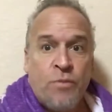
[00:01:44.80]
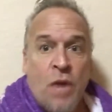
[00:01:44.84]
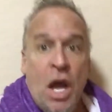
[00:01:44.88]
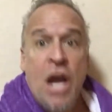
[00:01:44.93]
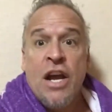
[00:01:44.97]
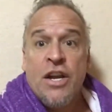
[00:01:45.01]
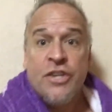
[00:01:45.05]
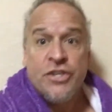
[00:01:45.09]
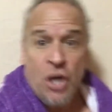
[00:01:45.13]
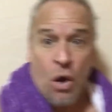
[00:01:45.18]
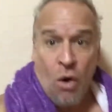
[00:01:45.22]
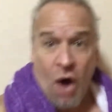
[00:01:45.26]

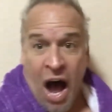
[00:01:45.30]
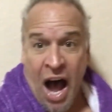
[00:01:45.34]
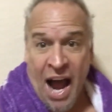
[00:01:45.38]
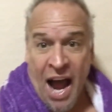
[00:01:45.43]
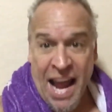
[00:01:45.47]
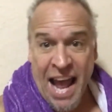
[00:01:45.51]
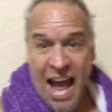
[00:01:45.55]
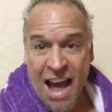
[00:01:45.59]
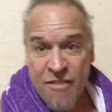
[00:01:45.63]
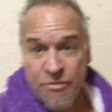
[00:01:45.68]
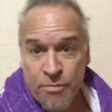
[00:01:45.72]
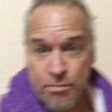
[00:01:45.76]
So I
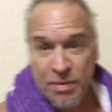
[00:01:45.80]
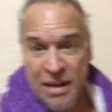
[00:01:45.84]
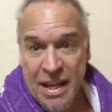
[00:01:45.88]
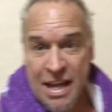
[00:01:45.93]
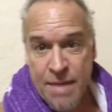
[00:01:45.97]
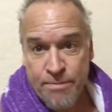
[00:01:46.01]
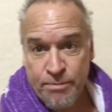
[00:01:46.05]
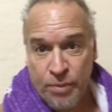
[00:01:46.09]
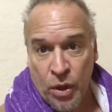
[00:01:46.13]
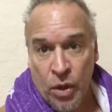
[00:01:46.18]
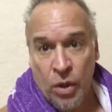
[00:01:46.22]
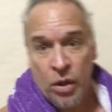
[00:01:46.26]
have
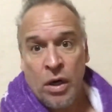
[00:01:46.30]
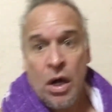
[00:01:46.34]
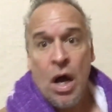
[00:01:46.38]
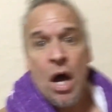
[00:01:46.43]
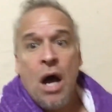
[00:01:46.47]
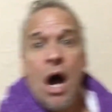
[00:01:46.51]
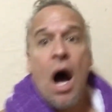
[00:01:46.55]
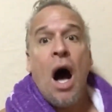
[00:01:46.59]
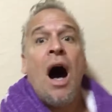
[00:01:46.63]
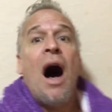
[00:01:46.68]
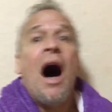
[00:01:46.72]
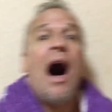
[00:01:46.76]
people
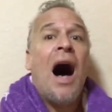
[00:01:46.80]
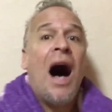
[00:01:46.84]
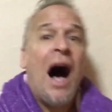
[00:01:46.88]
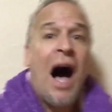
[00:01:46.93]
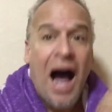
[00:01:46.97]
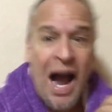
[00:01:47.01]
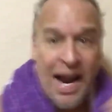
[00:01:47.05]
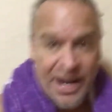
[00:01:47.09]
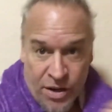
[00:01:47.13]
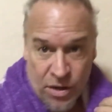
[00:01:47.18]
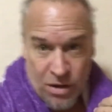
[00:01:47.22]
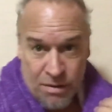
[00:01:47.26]

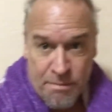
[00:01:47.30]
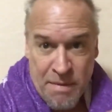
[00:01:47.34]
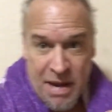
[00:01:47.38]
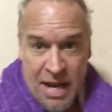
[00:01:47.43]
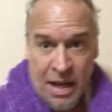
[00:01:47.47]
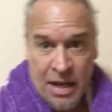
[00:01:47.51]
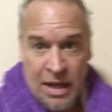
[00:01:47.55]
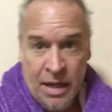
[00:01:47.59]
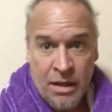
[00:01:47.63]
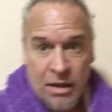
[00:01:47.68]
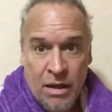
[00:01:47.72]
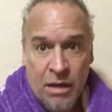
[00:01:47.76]
hire
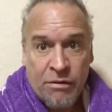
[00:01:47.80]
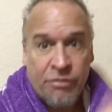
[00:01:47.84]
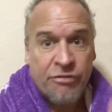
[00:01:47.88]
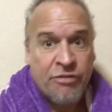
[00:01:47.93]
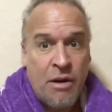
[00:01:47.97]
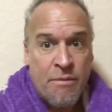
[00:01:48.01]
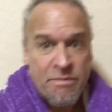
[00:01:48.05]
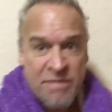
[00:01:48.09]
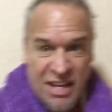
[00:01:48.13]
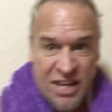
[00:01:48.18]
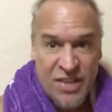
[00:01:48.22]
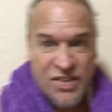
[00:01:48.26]
me from
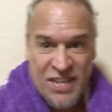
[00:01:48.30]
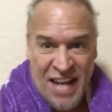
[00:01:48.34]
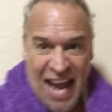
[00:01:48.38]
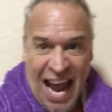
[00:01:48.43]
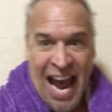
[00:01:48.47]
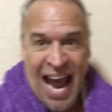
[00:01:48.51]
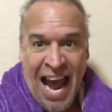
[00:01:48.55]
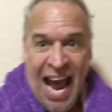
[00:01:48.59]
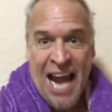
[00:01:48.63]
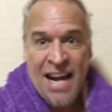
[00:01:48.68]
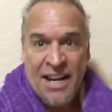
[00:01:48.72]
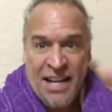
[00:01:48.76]
this
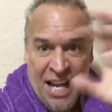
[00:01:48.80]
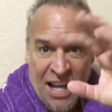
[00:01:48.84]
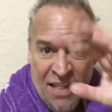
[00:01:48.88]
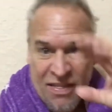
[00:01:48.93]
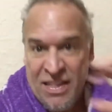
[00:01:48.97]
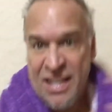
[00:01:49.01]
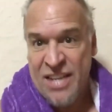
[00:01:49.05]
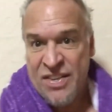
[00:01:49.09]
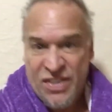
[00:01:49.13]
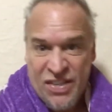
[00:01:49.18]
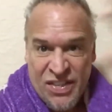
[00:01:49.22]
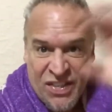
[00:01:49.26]
ad in
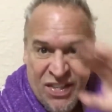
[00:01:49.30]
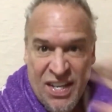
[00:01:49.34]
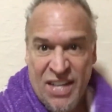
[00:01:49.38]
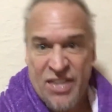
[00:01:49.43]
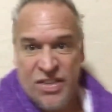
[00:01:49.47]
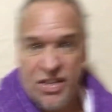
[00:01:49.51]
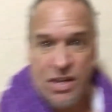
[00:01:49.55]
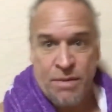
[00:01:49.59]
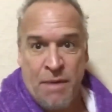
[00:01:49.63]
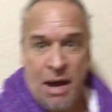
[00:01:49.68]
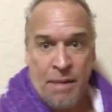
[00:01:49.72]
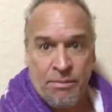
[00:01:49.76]
this
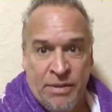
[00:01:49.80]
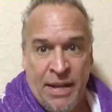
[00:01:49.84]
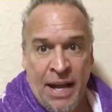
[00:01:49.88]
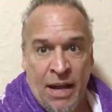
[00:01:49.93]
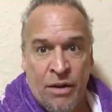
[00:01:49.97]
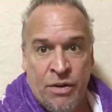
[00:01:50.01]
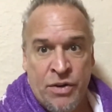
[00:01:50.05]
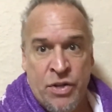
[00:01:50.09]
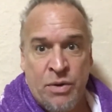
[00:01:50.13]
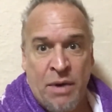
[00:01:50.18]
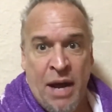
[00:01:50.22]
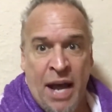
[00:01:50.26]
system I'm telling
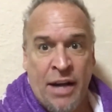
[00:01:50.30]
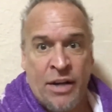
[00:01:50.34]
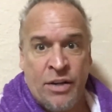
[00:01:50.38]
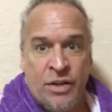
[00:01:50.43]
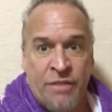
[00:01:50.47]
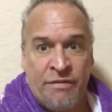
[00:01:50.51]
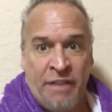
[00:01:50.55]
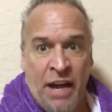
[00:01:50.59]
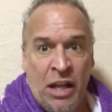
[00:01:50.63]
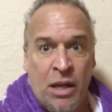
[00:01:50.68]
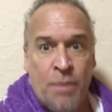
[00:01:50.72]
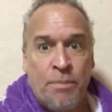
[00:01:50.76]
you how to
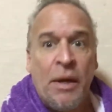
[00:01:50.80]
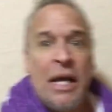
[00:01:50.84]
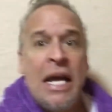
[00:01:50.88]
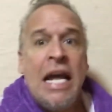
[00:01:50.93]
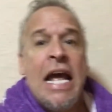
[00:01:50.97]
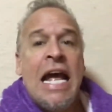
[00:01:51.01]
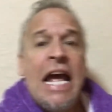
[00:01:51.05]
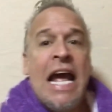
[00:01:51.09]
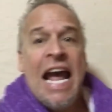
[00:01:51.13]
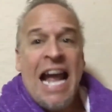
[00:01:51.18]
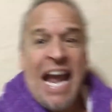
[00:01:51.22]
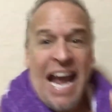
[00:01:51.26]
develop,
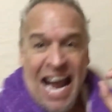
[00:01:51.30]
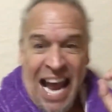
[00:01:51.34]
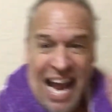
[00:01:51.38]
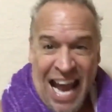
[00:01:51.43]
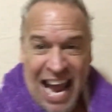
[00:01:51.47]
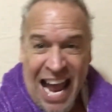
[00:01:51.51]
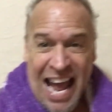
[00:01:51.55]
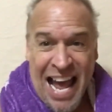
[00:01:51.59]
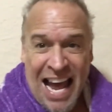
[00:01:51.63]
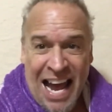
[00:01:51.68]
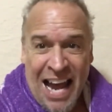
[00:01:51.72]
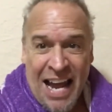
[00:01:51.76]

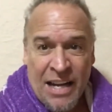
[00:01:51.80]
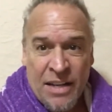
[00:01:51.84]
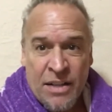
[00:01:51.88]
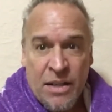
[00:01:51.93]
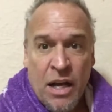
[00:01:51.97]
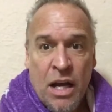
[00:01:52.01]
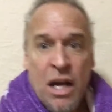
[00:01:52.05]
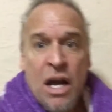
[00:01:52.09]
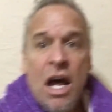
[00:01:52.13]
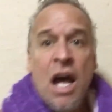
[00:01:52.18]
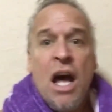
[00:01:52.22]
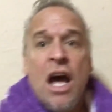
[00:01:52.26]
and
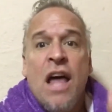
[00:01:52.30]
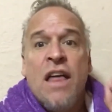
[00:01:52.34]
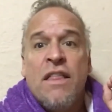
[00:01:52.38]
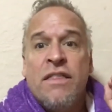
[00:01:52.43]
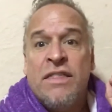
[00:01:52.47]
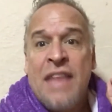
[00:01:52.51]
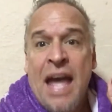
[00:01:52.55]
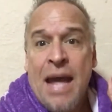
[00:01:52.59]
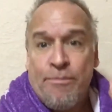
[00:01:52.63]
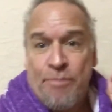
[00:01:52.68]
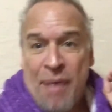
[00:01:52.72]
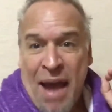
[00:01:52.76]

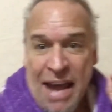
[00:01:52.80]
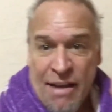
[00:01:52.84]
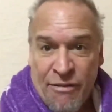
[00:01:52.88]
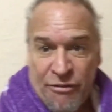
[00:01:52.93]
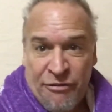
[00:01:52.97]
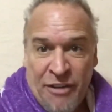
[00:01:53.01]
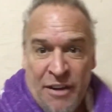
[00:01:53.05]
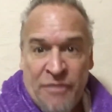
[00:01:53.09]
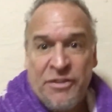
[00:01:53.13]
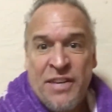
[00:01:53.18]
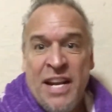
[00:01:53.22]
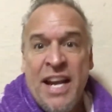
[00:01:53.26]
they pay
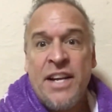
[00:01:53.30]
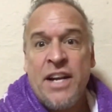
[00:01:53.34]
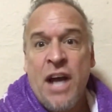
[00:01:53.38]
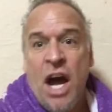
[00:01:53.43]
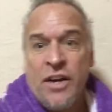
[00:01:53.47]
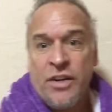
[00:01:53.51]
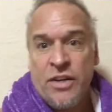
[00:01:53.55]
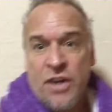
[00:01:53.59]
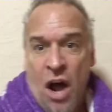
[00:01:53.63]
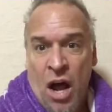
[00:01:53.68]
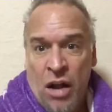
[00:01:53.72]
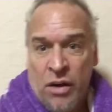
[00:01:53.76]

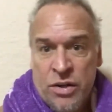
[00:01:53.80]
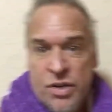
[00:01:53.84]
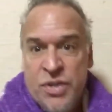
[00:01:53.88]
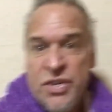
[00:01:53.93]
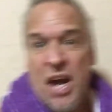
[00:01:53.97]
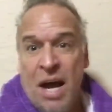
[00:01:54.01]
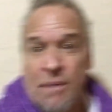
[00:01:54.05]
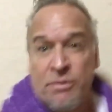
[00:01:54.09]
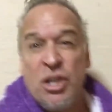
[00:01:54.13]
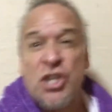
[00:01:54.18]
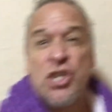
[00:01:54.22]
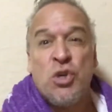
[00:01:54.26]
$1,500 up
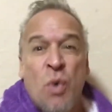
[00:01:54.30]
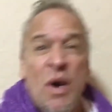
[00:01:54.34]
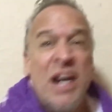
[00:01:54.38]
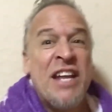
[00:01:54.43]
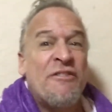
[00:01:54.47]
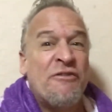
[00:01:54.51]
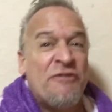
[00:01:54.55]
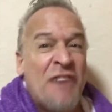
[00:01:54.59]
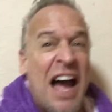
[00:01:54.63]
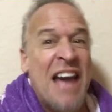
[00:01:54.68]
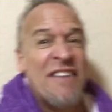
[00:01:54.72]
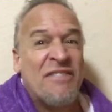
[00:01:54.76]
to
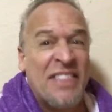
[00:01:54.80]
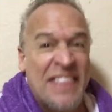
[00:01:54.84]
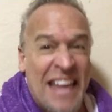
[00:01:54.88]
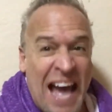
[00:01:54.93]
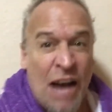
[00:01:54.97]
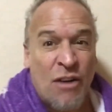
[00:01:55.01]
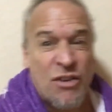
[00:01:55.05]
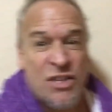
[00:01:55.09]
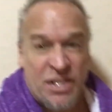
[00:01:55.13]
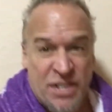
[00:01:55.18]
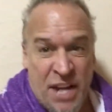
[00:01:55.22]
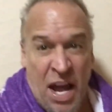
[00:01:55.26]

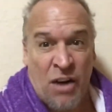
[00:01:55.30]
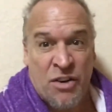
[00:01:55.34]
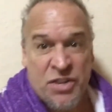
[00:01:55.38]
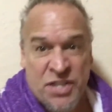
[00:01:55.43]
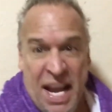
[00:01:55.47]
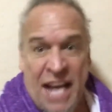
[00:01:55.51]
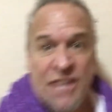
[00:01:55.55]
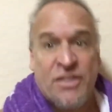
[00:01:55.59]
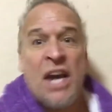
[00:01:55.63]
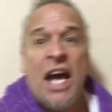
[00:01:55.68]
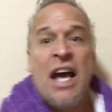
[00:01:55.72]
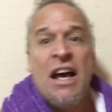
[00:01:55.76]
$25,000. Yes,
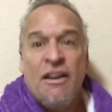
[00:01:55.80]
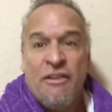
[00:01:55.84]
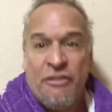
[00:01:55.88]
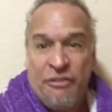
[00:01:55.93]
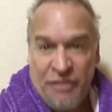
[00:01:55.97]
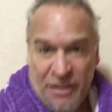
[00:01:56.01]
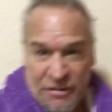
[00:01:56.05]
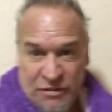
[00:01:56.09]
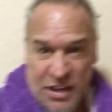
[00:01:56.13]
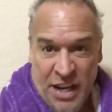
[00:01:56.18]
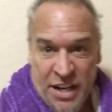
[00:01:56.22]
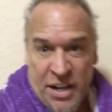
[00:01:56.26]

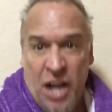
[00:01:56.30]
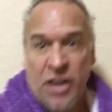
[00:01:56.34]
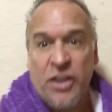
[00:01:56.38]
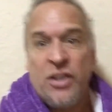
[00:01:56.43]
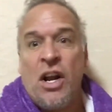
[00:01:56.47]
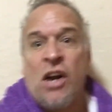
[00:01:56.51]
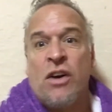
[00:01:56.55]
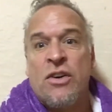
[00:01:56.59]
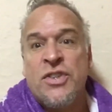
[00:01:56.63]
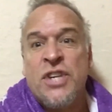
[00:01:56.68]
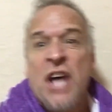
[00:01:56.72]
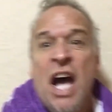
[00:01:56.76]

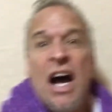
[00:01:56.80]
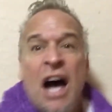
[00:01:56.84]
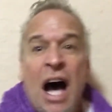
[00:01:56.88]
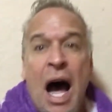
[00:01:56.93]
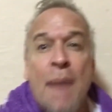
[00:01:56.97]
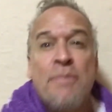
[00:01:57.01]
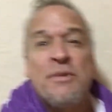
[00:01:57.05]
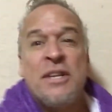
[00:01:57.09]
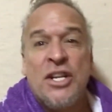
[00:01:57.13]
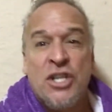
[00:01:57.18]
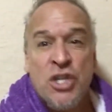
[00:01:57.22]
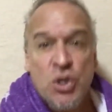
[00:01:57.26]
$1,500 up
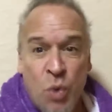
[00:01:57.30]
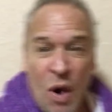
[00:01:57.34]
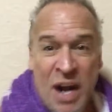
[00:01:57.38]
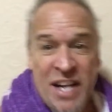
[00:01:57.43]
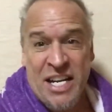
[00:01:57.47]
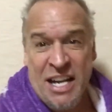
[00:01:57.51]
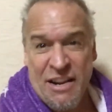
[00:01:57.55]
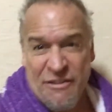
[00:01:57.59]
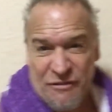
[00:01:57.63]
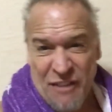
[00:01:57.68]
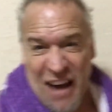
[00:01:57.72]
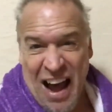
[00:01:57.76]
to
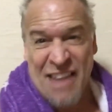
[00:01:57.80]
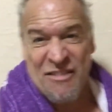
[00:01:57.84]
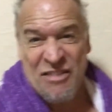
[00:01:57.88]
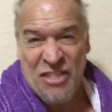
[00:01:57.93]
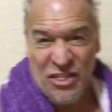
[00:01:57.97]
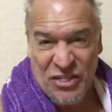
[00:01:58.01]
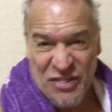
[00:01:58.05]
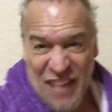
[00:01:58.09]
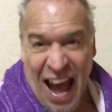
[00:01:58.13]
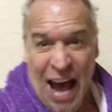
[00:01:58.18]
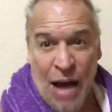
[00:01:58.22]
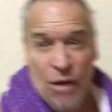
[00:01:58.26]

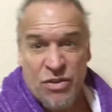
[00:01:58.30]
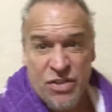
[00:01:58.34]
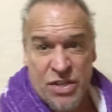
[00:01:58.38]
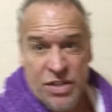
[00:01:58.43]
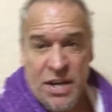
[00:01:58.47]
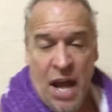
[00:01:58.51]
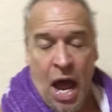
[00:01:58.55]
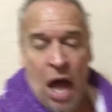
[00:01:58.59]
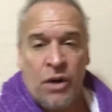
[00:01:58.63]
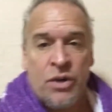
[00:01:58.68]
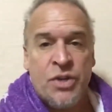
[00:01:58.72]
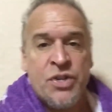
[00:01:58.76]

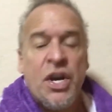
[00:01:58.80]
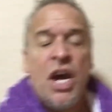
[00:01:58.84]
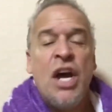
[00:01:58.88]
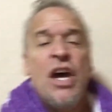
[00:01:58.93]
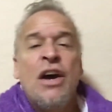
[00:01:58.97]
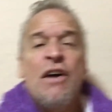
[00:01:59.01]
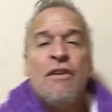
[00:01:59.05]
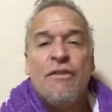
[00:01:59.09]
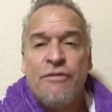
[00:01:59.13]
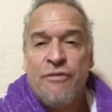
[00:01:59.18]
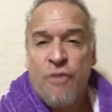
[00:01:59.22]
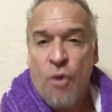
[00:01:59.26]
$25,000
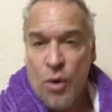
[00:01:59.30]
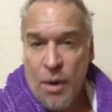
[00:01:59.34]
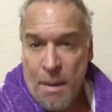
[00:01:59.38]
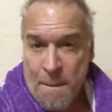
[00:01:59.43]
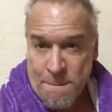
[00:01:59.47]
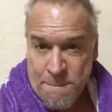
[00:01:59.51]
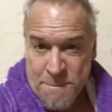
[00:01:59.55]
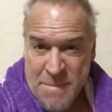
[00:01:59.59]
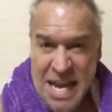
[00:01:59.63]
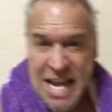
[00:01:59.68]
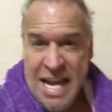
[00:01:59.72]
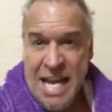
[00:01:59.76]
for
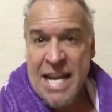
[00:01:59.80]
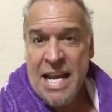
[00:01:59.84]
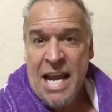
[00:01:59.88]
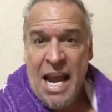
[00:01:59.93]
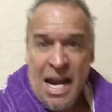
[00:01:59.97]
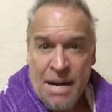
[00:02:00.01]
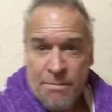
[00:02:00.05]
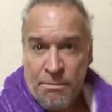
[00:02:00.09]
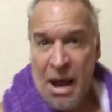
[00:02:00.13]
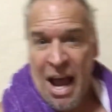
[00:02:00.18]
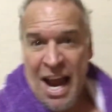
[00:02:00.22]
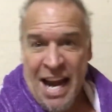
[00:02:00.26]
me and
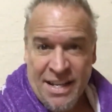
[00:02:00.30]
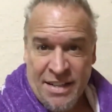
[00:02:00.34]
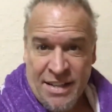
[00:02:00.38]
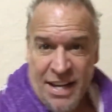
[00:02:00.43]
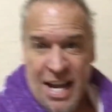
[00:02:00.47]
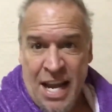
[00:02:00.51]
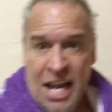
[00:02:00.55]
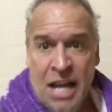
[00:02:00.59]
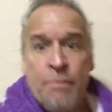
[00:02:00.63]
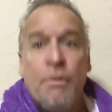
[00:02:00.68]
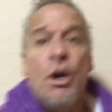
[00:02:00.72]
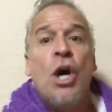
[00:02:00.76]
my
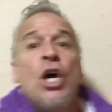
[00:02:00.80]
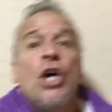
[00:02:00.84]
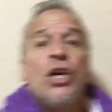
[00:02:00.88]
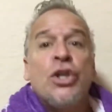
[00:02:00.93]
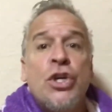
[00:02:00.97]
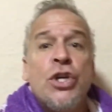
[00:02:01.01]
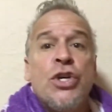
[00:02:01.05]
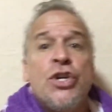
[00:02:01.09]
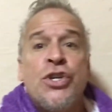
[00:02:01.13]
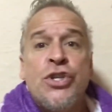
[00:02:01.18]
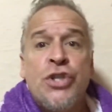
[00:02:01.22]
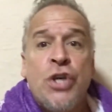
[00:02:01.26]
team to
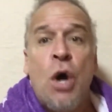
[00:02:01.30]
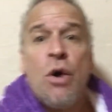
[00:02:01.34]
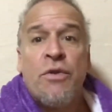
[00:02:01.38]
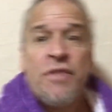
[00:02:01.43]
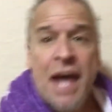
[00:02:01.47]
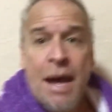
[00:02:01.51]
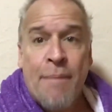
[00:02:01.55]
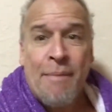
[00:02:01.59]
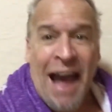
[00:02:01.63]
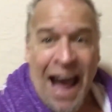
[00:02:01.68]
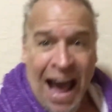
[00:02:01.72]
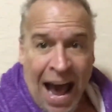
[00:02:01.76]
show them
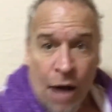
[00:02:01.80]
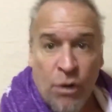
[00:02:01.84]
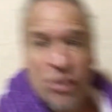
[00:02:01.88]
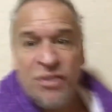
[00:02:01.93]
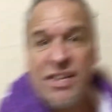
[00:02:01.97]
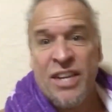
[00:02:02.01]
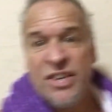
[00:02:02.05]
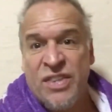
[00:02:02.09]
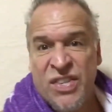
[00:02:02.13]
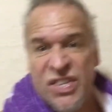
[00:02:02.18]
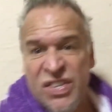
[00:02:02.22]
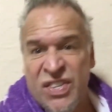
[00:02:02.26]
how to
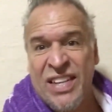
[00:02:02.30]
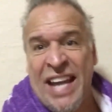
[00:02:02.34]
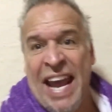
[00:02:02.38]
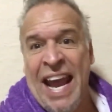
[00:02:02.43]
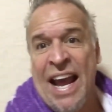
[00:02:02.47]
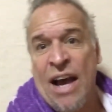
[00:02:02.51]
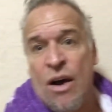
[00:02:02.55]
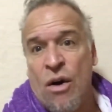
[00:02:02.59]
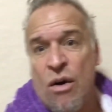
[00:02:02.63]
scale